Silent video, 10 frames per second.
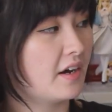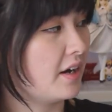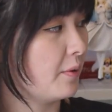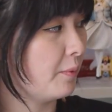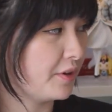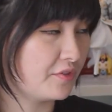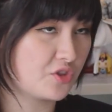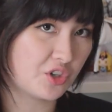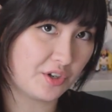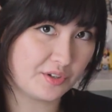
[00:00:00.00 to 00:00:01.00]
one of
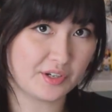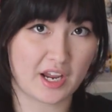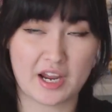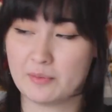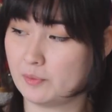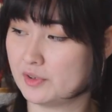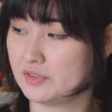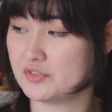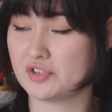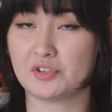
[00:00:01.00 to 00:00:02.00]
Jean and one
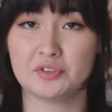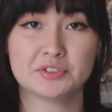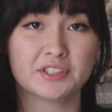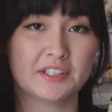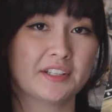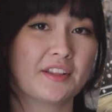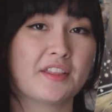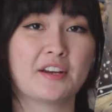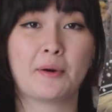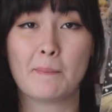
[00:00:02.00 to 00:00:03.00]
of Jean Alta.
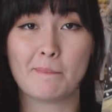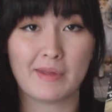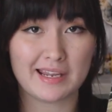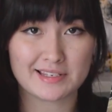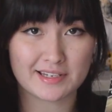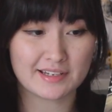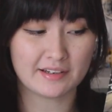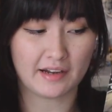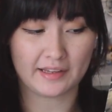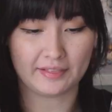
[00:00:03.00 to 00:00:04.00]
They're amazing. I